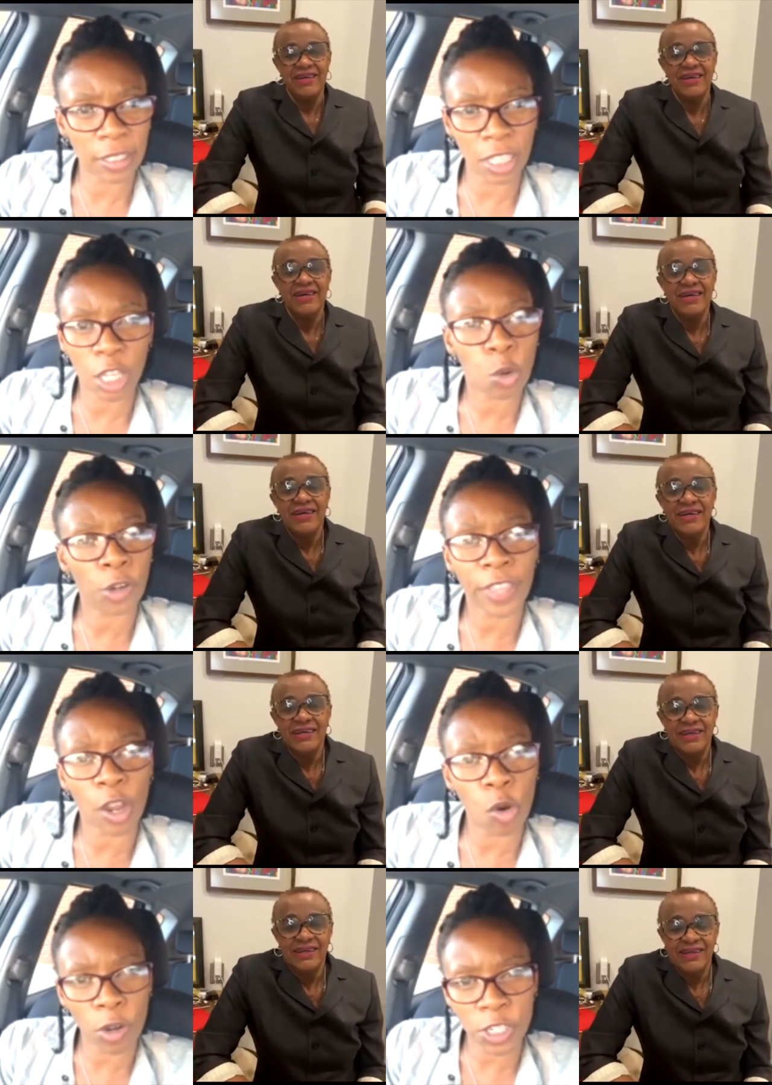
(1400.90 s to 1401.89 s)
Speaker 1: yellow or
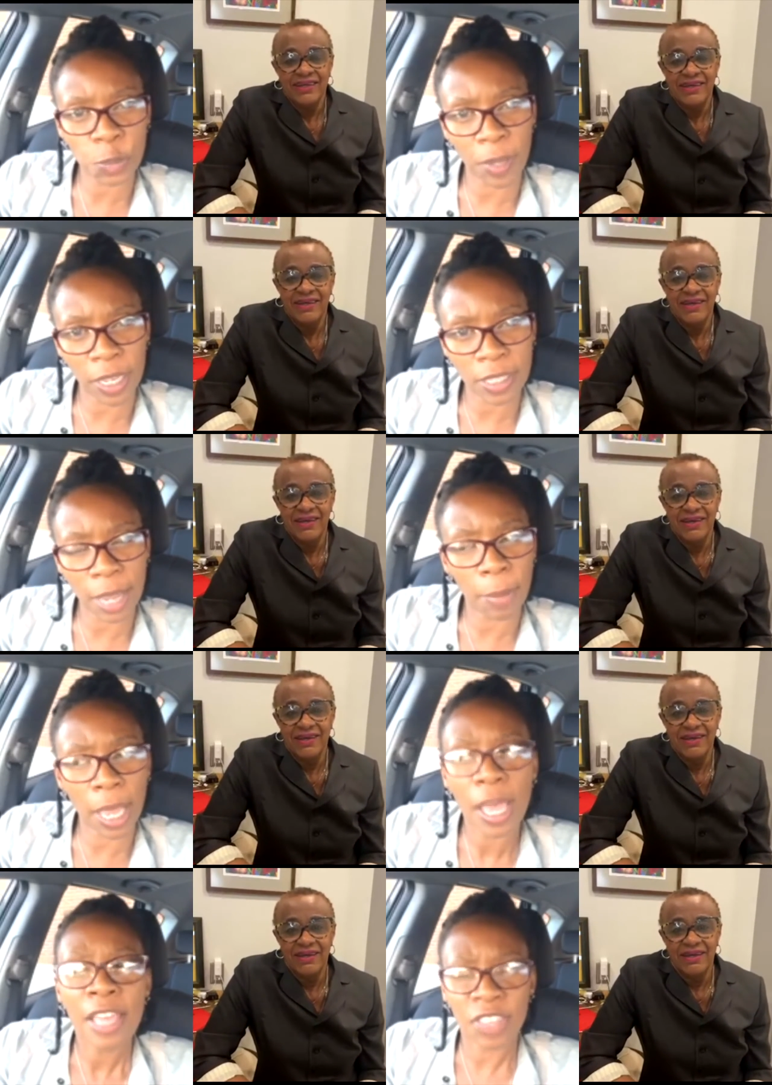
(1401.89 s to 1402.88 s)
that orange space. I'm,
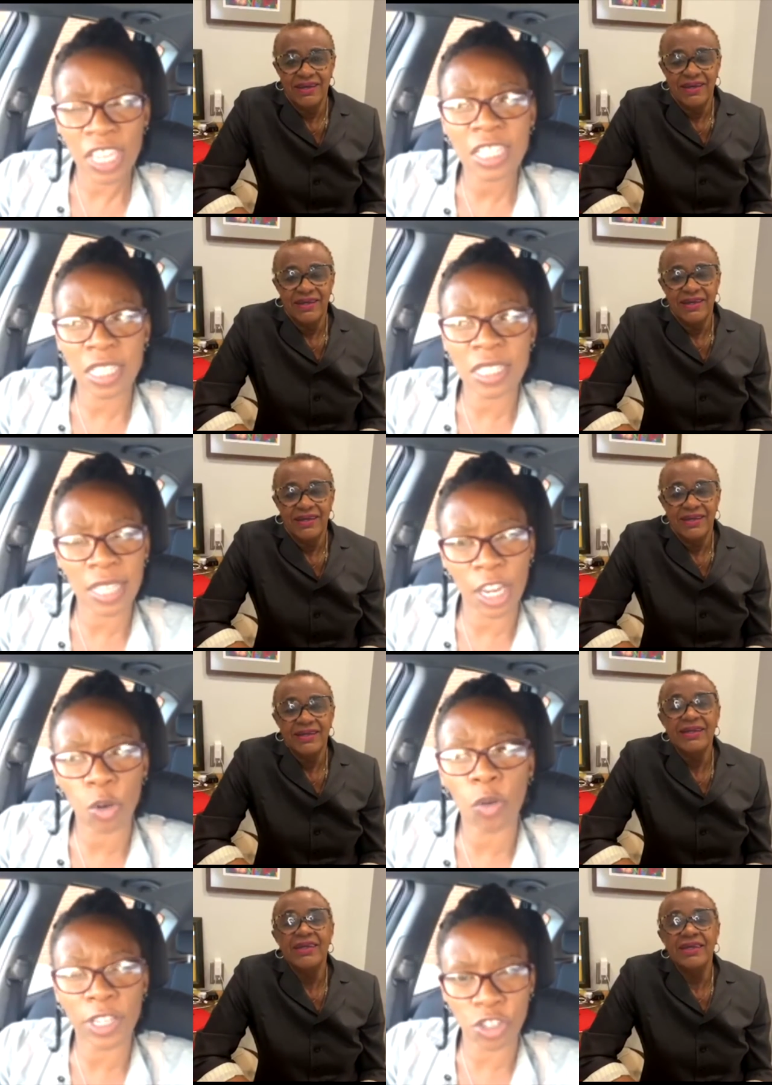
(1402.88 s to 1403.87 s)
i think it's the
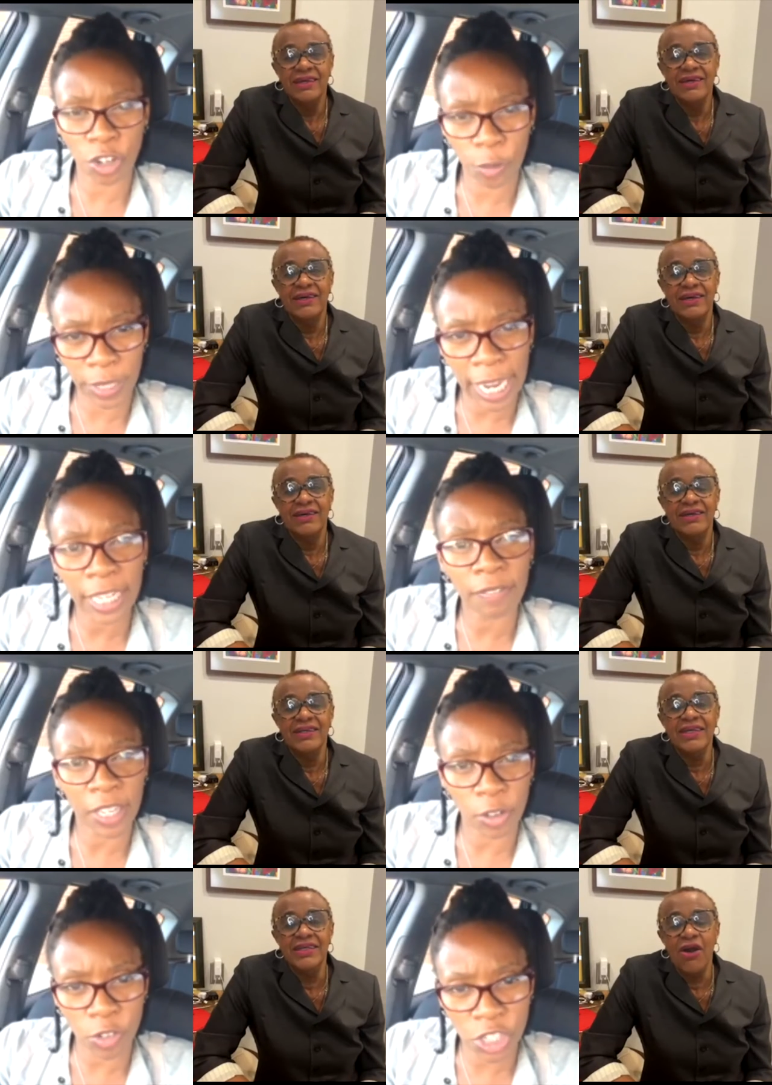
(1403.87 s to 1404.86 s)
sacral is your
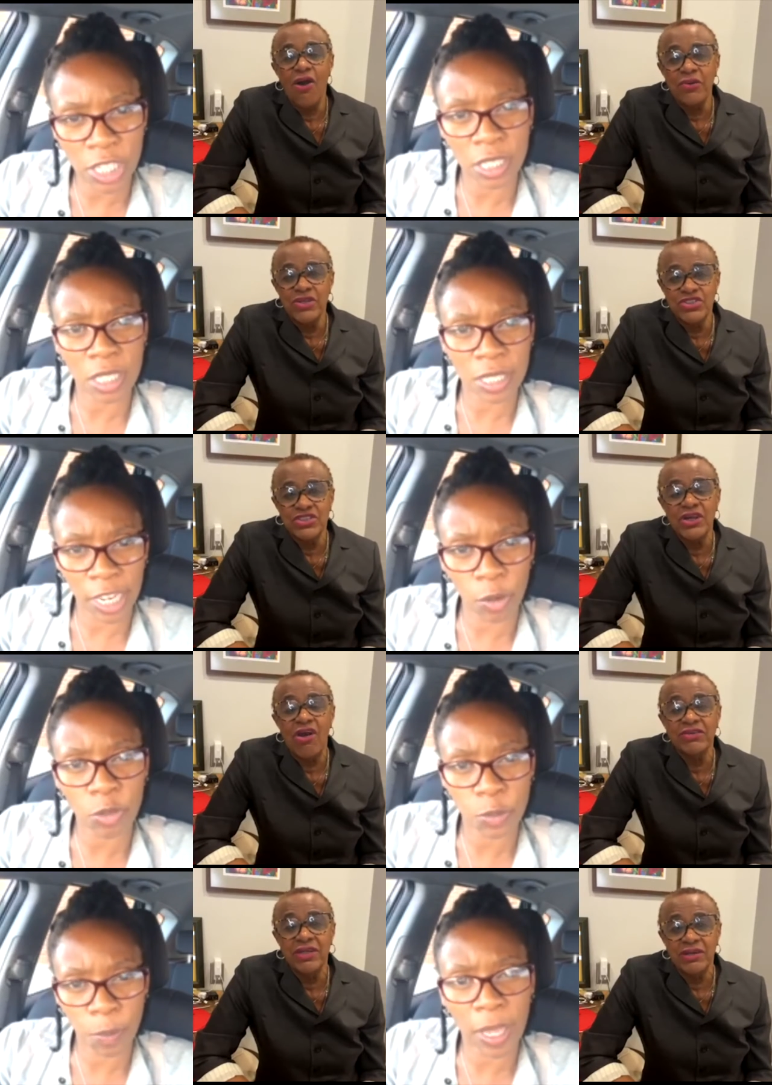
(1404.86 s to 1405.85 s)
creative it's energy.
Speaker 2: Is the
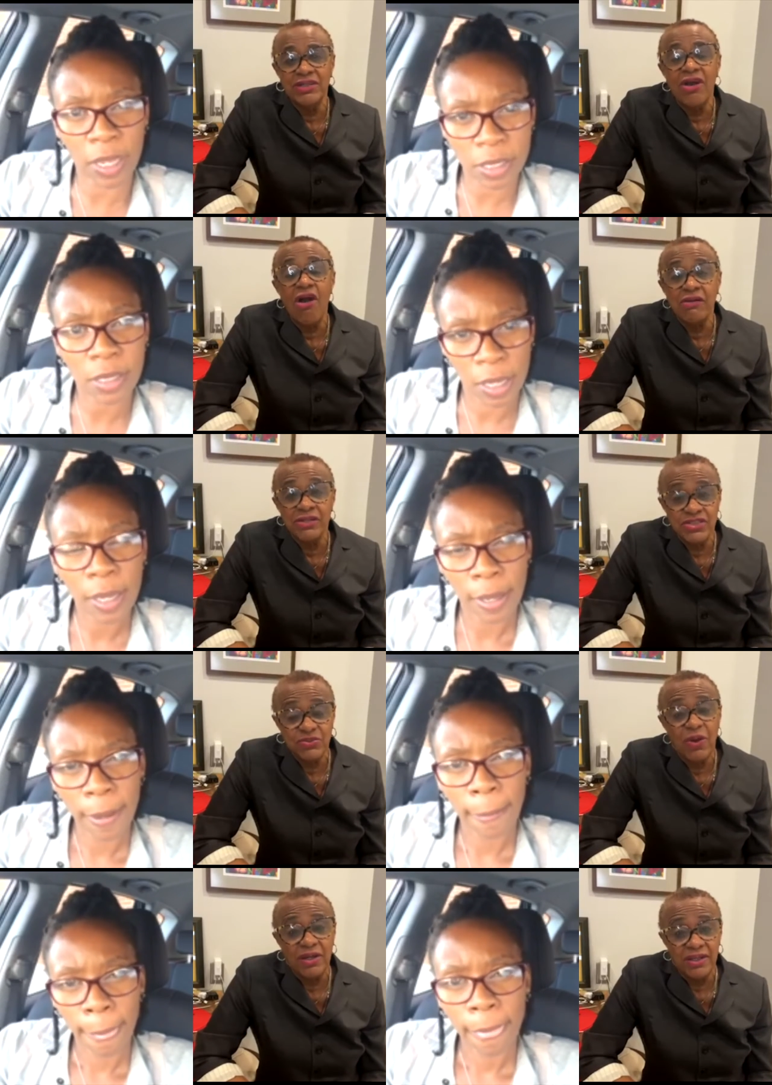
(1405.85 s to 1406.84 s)
sacral space.
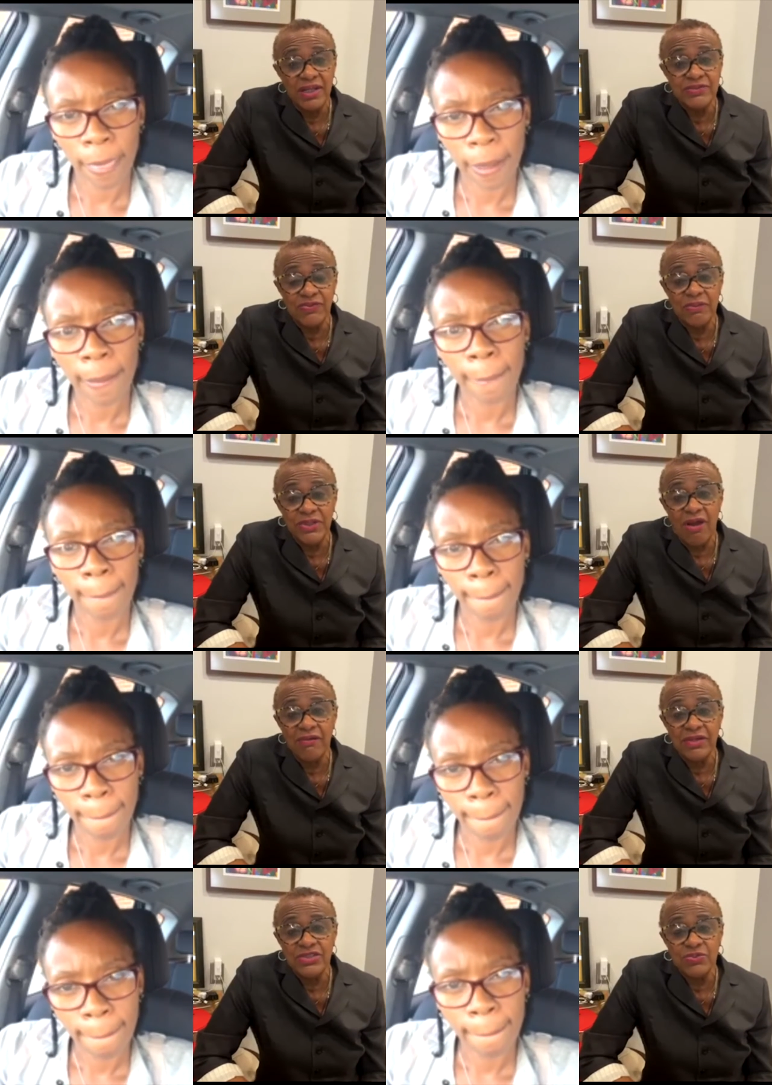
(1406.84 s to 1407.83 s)
From the
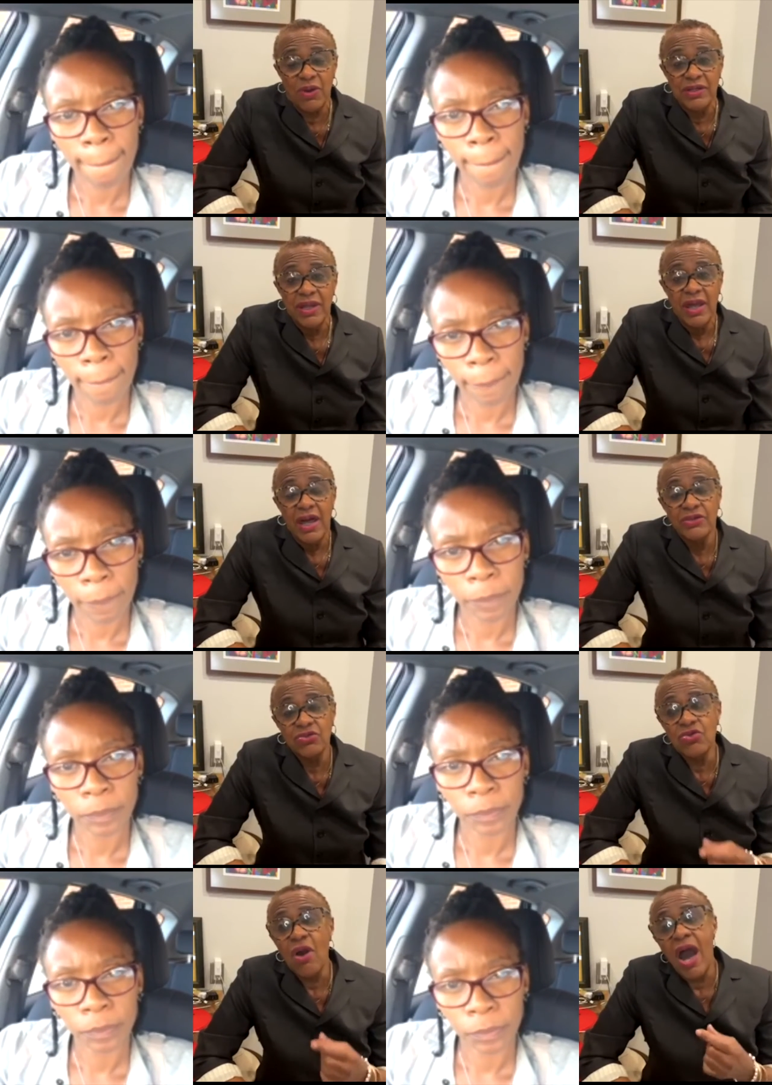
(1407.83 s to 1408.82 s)
orange one. Do
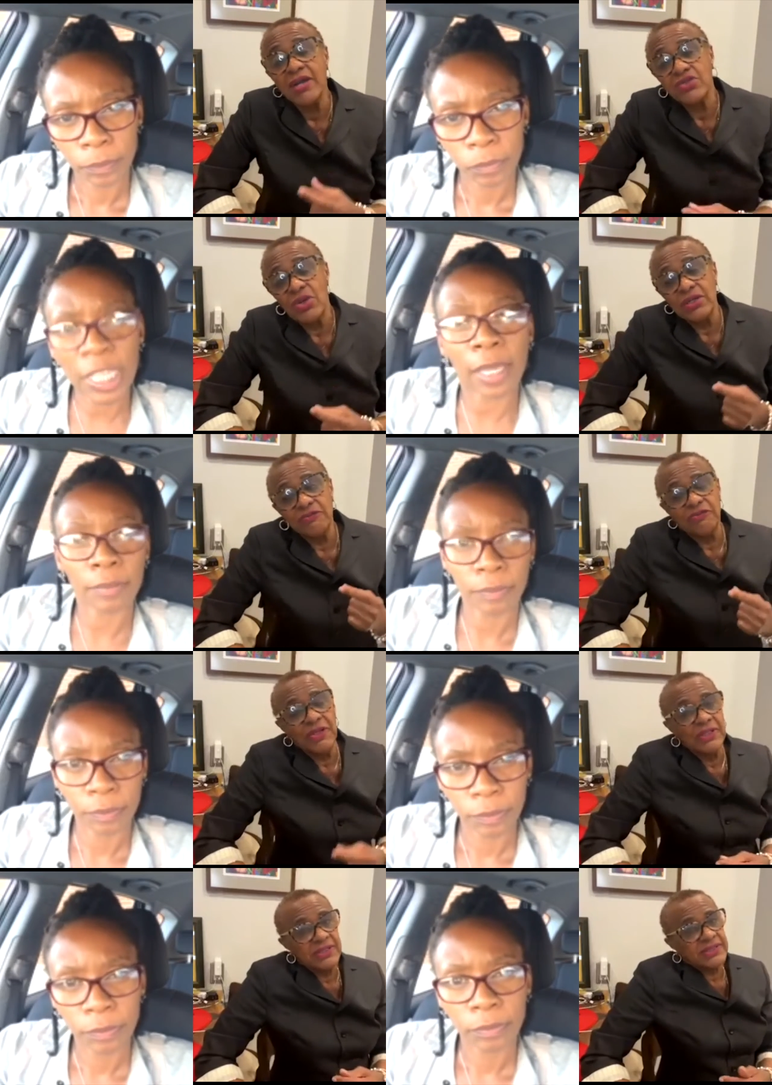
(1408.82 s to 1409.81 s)
you actually yeah.
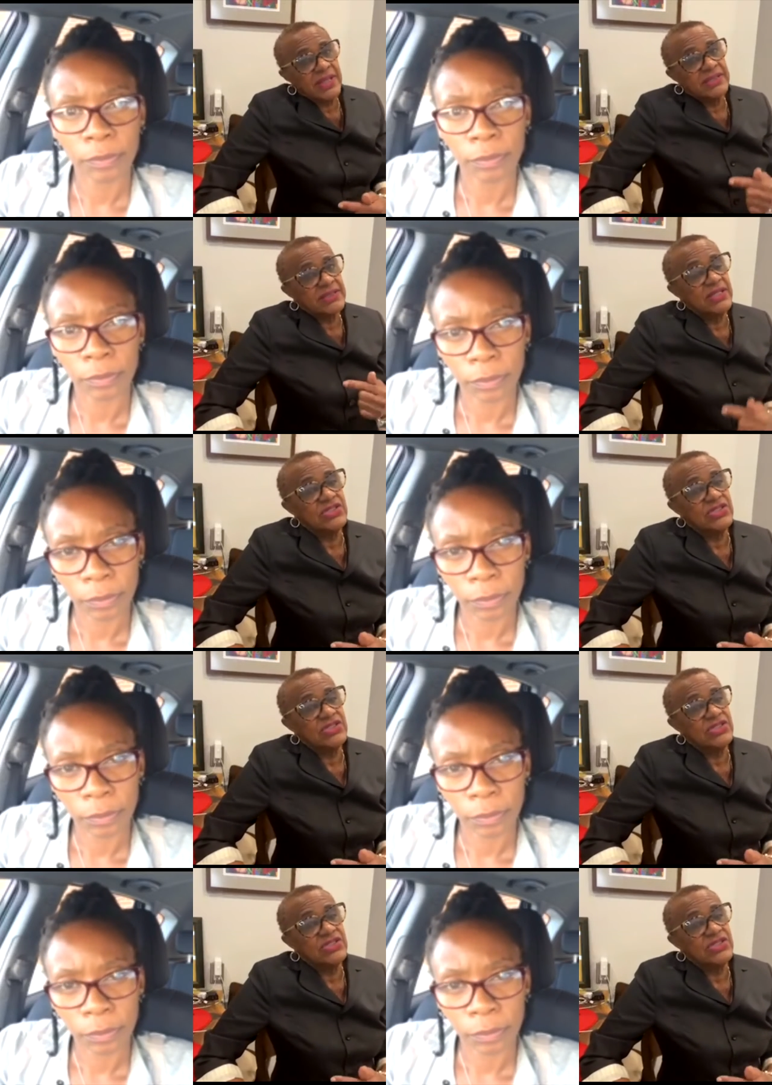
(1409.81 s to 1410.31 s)
feel the sensation